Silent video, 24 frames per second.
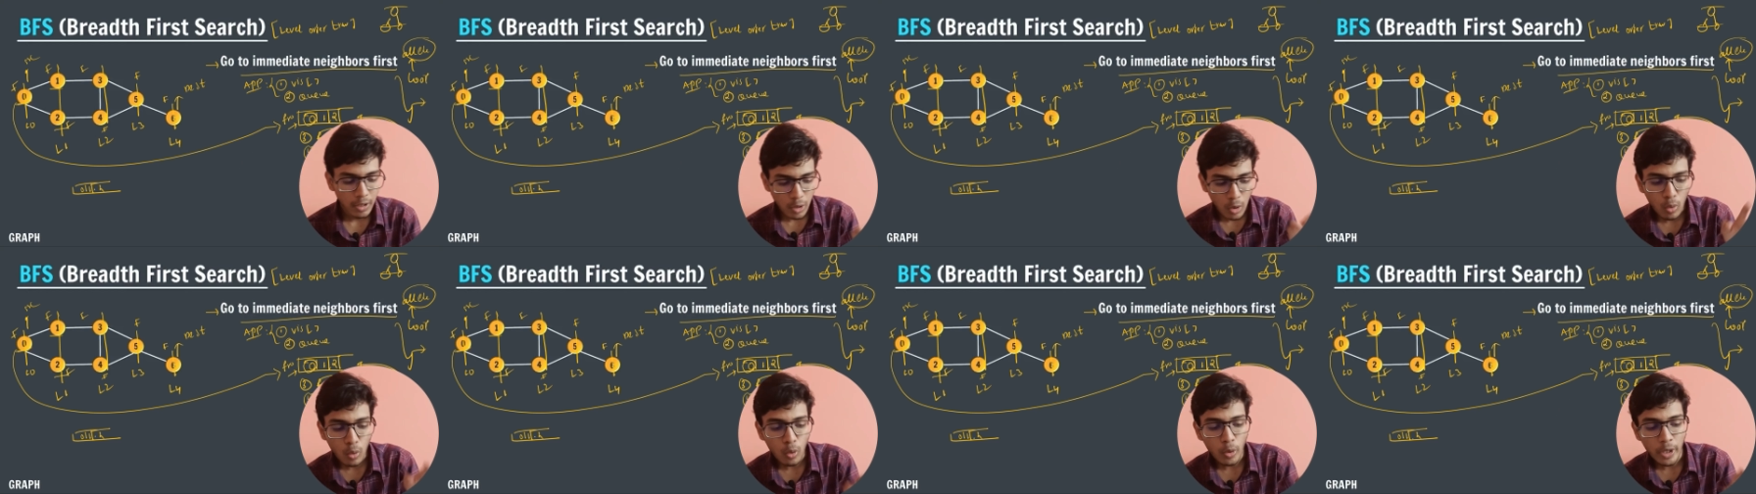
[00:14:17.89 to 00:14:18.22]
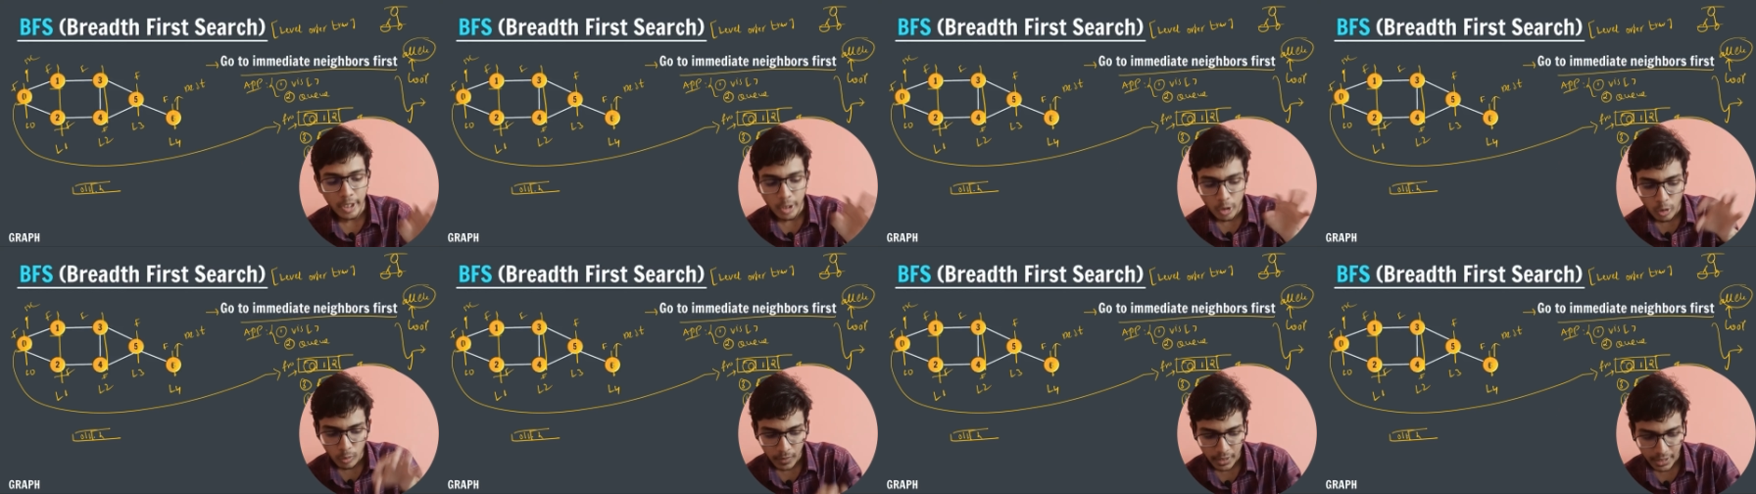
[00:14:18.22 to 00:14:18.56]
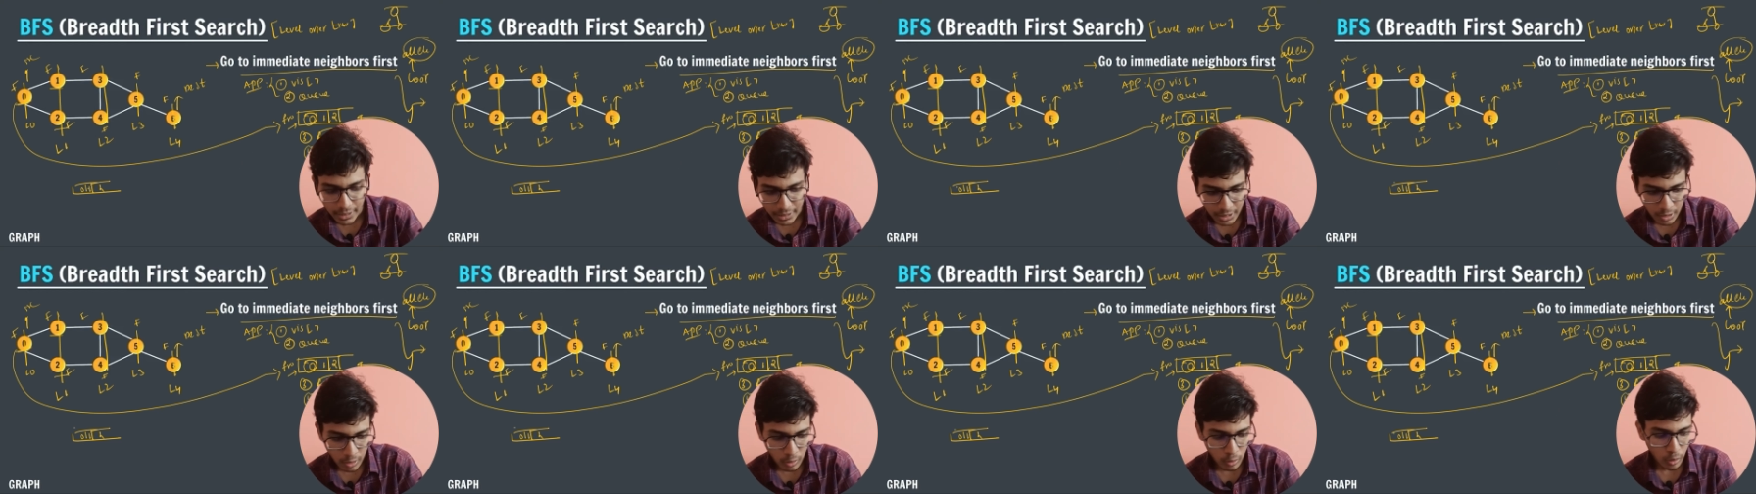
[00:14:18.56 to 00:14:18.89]
2 into my
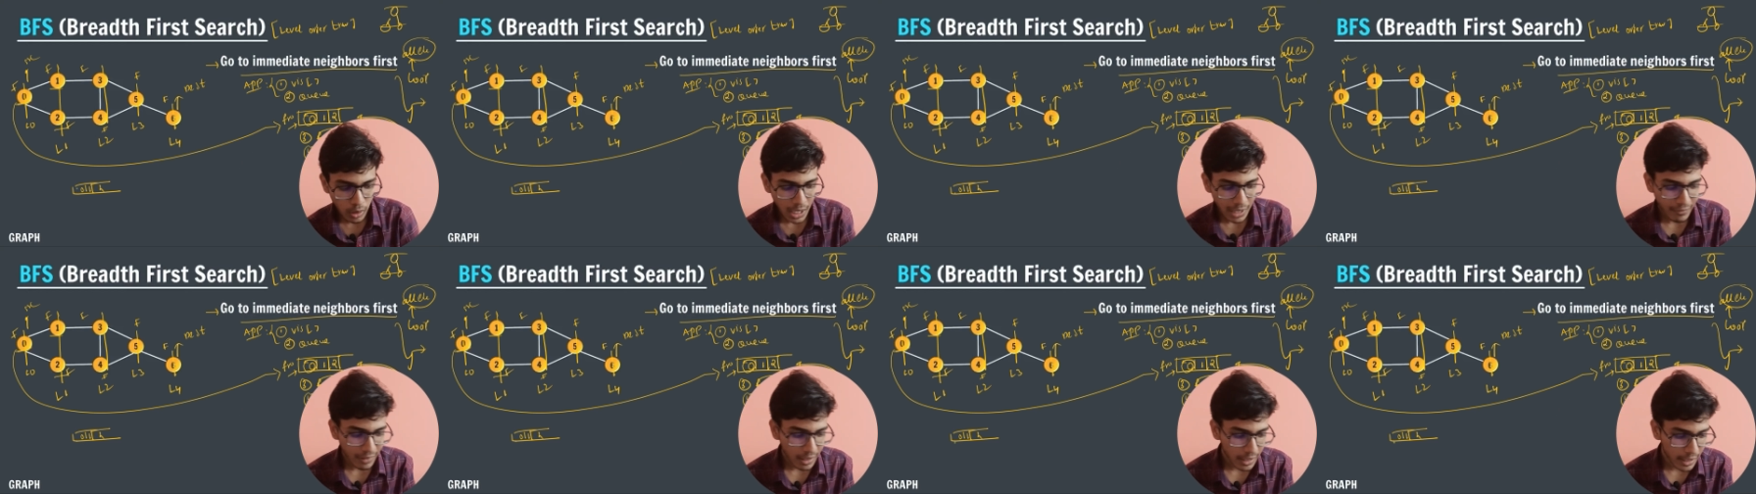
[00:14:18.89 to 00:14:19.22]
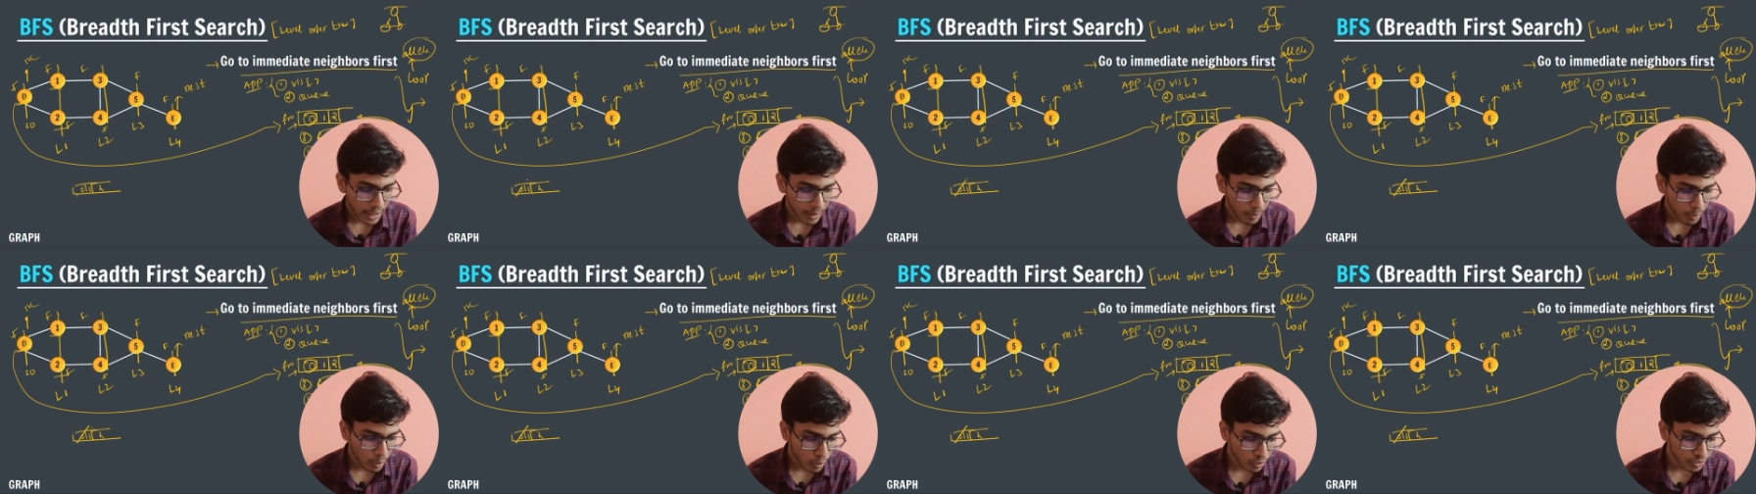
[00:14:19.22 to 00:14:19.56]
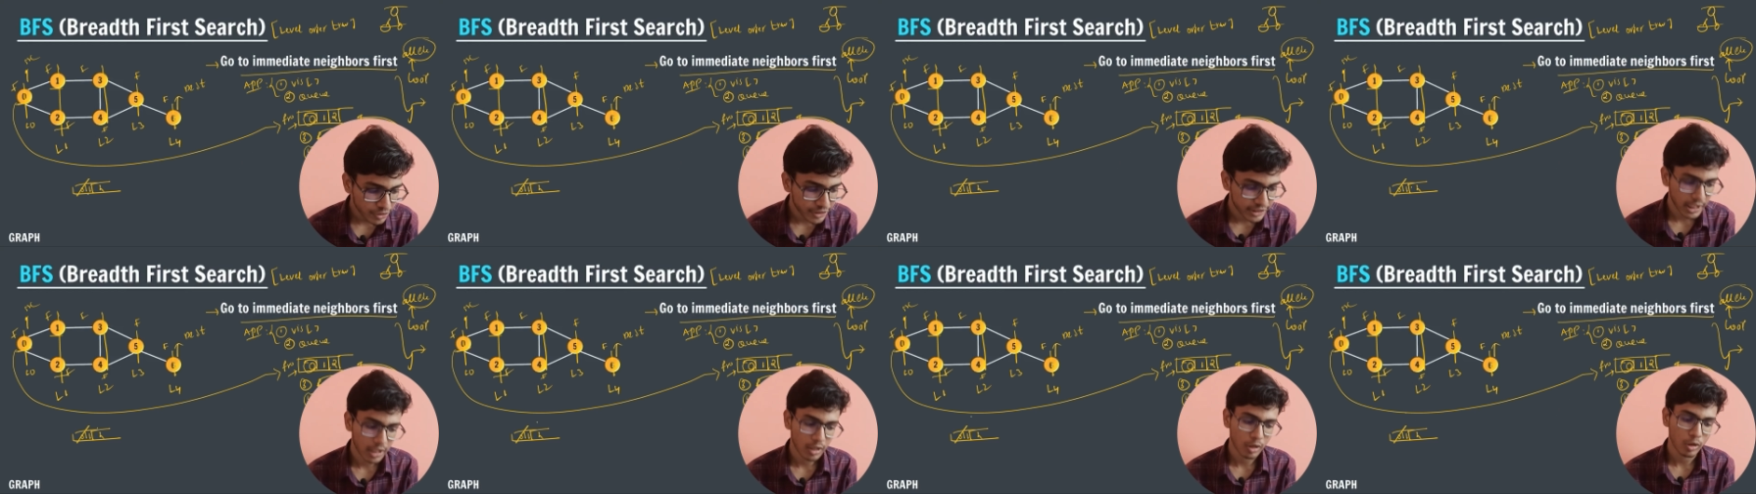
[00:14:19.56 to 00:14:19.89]
queue, I will remove
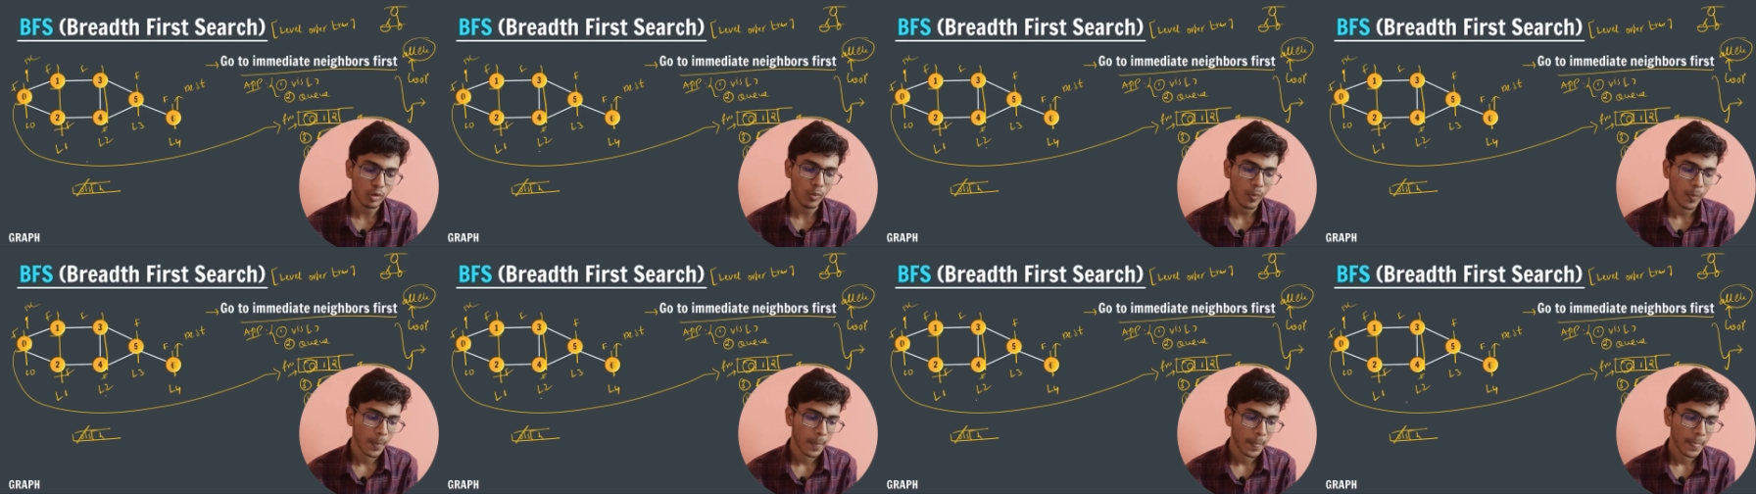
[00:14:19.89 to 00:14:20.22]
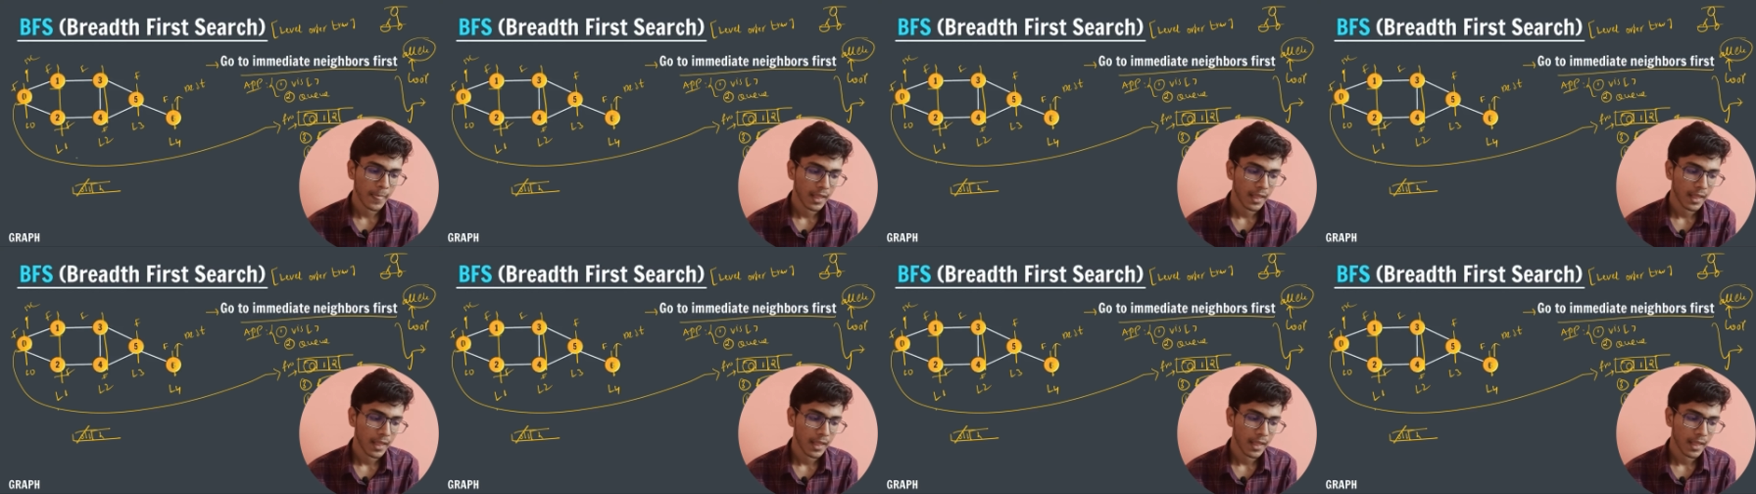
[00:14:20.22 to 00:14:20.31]
0,